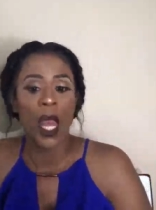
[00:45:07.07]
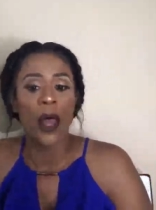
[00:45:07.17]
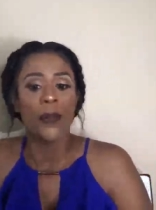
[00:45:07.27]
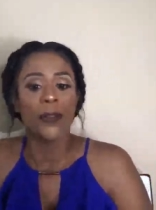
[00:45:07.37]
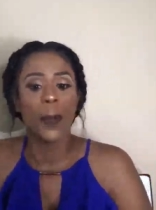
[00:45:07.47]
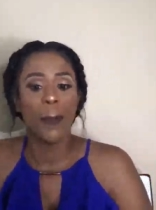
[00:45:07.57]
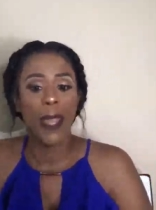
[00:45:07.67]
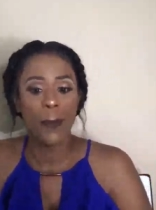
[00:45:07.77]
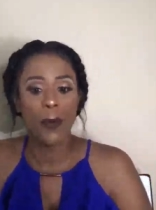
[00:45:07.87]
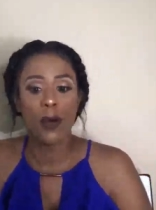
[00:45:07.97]
The
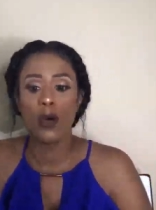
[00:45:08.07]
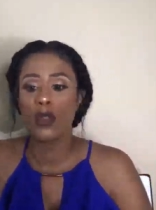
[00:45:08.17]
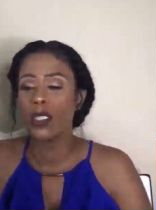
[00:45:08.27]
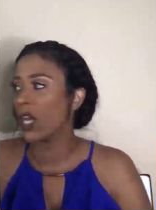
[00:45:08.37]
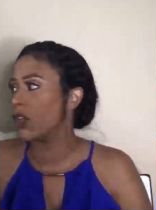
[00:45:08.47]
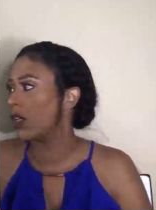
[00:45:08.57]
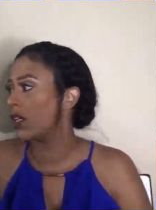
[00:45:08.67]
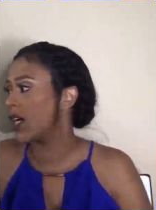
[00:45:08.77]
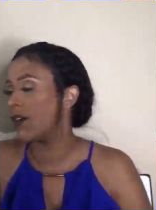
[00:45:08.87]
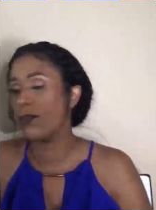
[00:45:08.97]
people who tell you to
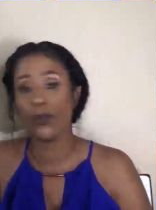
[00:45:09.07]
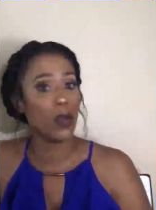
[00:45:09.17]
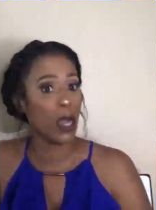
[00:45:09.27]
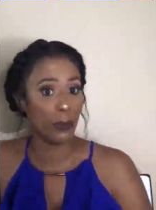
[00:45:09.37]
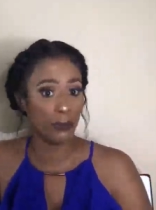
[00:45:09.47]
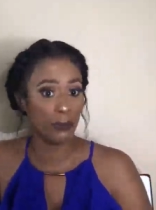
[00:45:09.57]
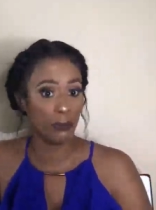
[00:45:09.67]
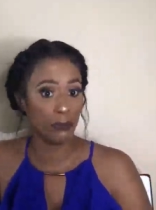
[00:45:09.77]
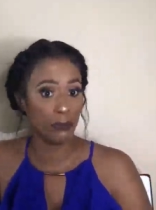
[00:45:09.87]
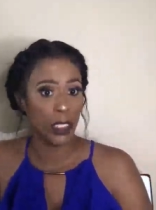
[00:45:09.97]
cover up,
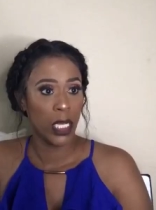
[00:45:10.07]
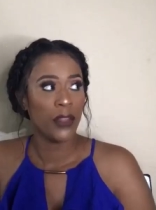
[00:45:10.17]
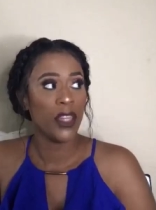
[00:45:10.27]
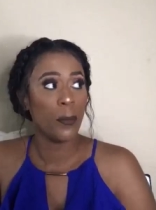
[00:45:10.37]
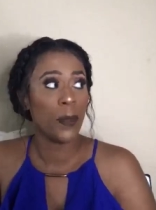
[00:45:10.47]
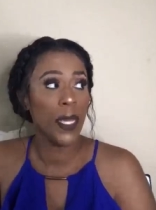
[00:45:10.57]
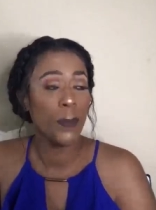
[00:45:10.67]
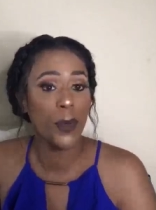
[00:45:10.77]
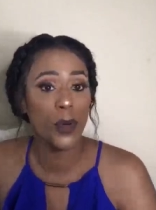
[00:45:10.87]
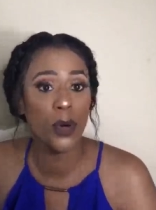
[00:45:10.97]
the
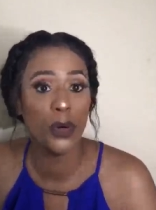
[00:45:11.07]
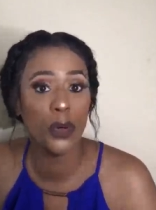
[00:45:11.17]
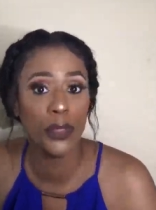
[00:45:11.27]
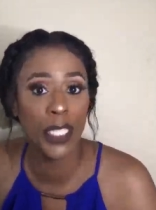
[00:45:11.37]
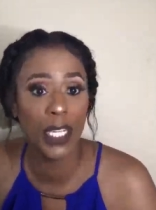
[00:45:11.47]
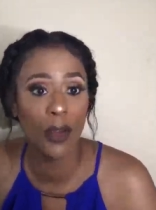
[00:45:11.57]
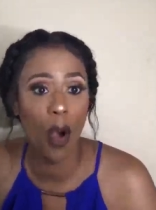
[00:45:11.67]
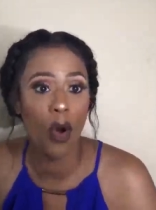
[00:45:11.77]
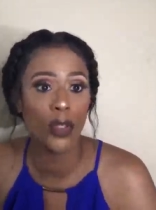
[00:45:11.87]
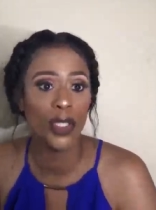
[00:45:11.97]
people who tell you,
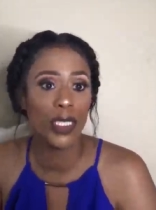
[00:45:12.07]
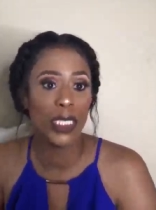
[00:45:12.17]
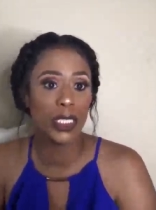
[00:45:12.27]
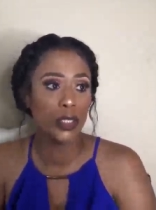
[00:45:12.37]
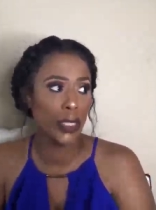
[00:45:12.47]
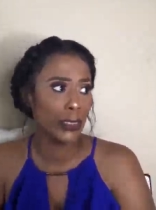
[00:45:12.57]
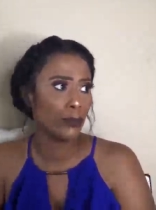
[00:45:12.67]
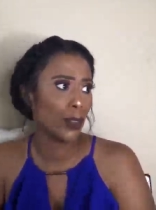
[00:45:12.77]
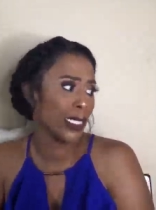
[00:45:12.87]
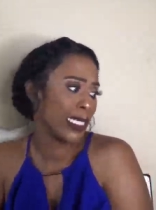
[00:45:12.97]
oh, you need to dress
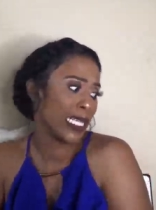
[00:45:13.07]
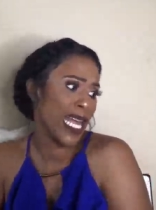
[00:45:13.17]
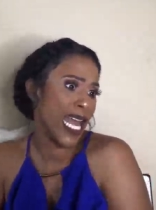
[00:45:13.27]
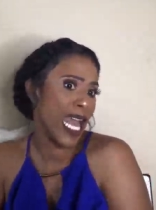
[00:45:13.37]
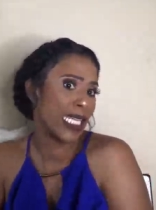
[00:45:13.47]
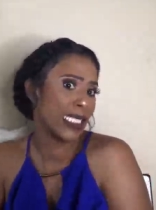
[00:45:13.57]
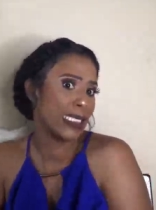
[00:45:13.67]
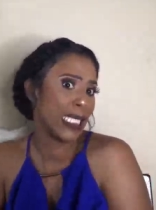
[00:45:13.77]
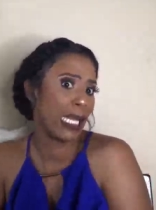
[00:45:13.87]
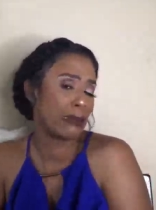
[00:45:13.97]
more
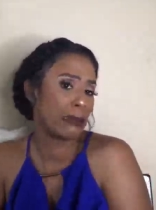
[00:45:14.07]
classy.